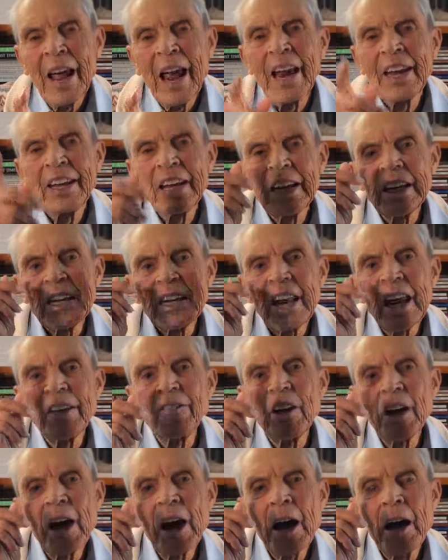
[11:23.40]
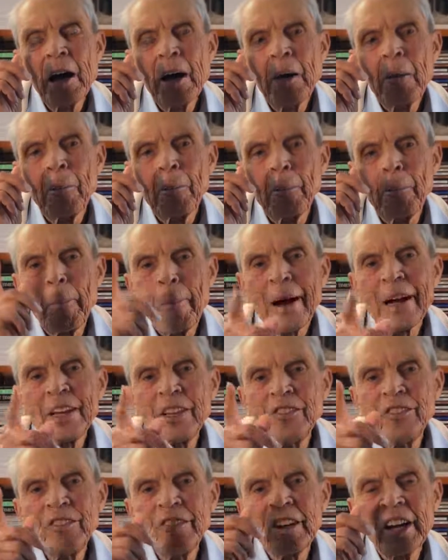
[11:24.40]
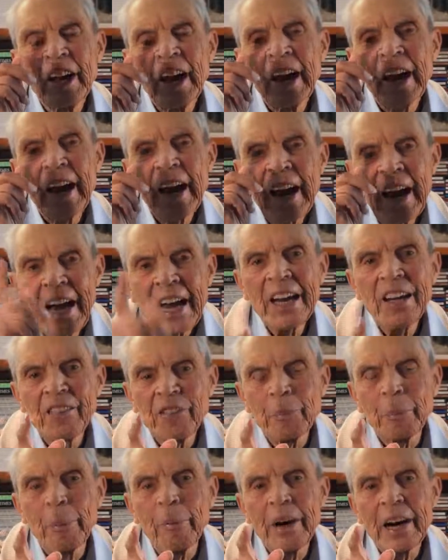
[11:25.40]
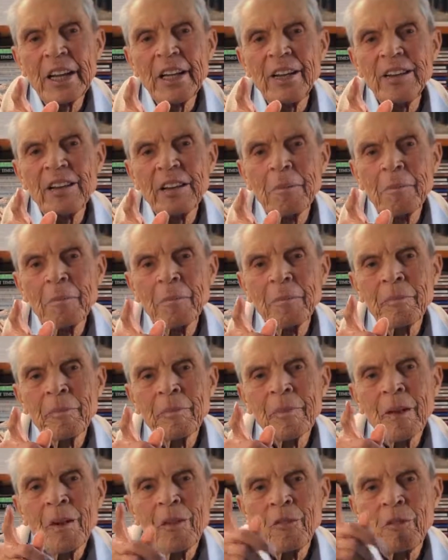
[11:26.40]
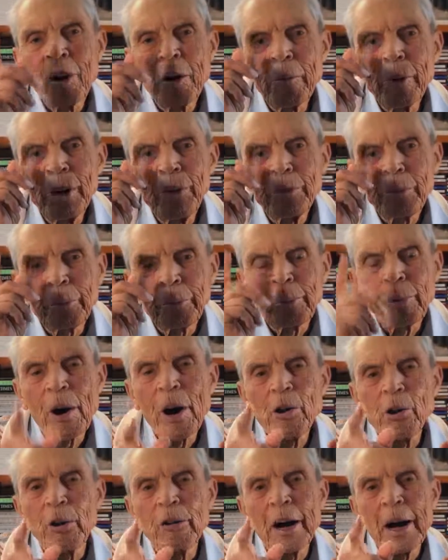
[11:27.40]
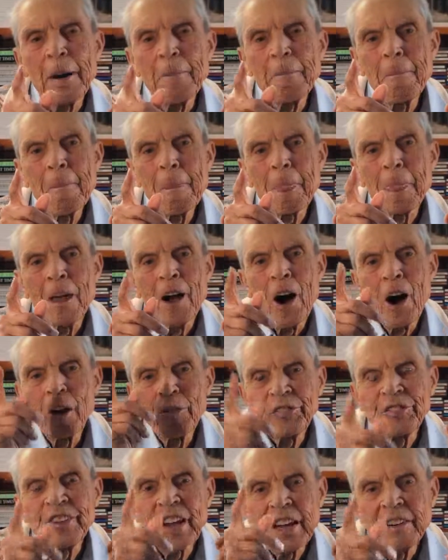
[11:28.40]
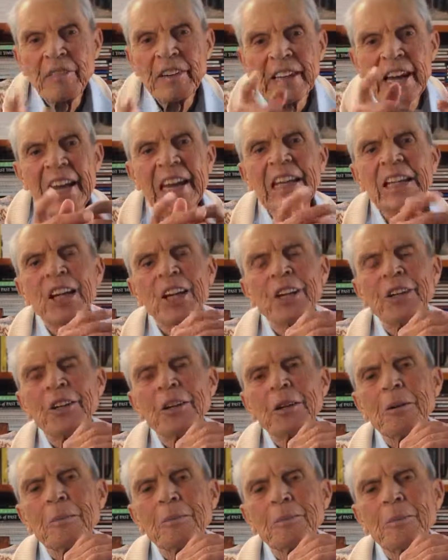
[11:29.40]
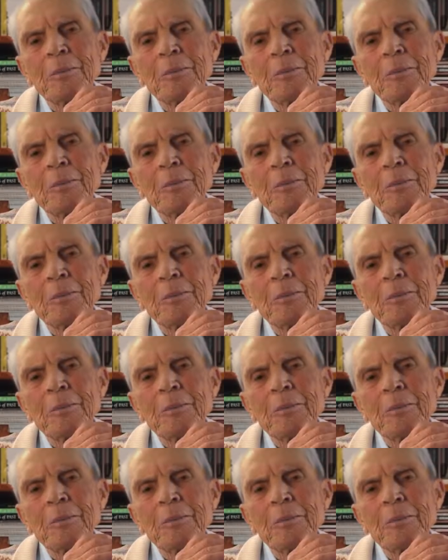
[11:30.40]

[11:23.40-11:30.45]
and he never budged a hair's breadth from his program of saving England.